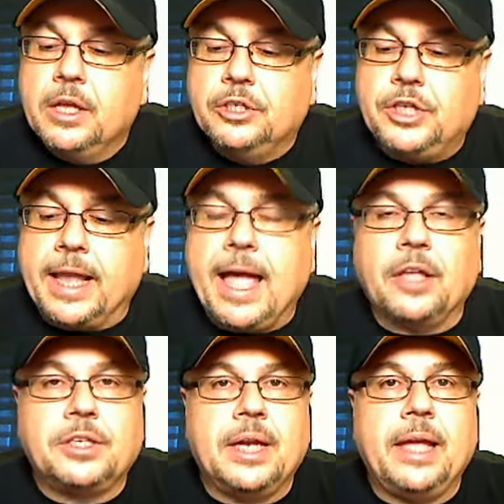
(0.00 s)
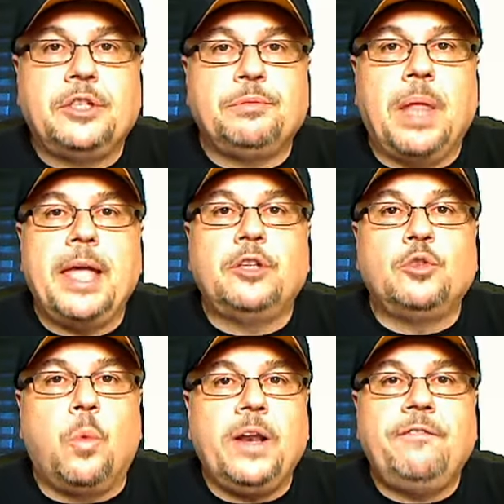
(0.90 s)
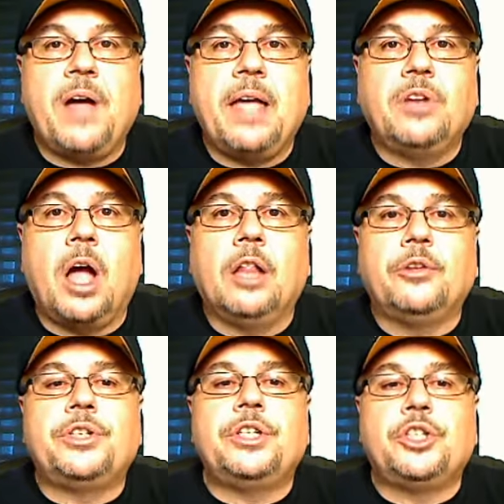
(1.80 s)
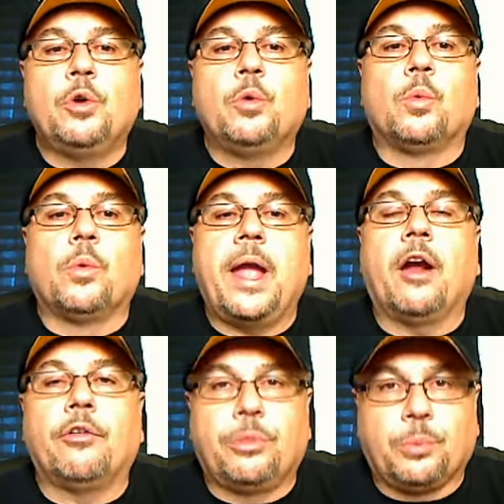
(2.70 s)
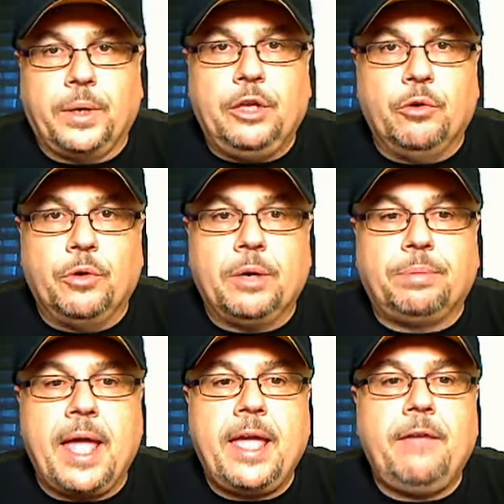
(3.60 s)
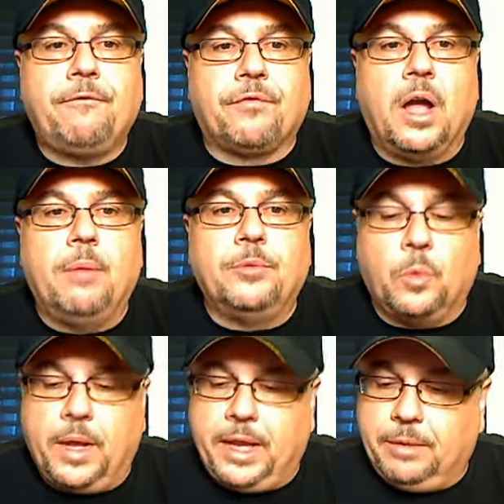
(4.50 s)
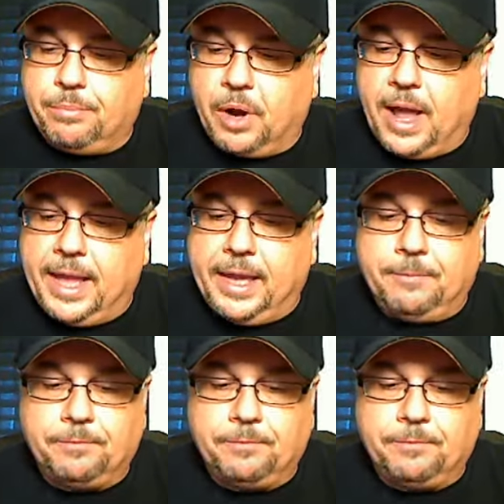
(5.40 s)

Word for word: Check out tonight's play, $25. It's a rare three unit play from Dwayne Bryant.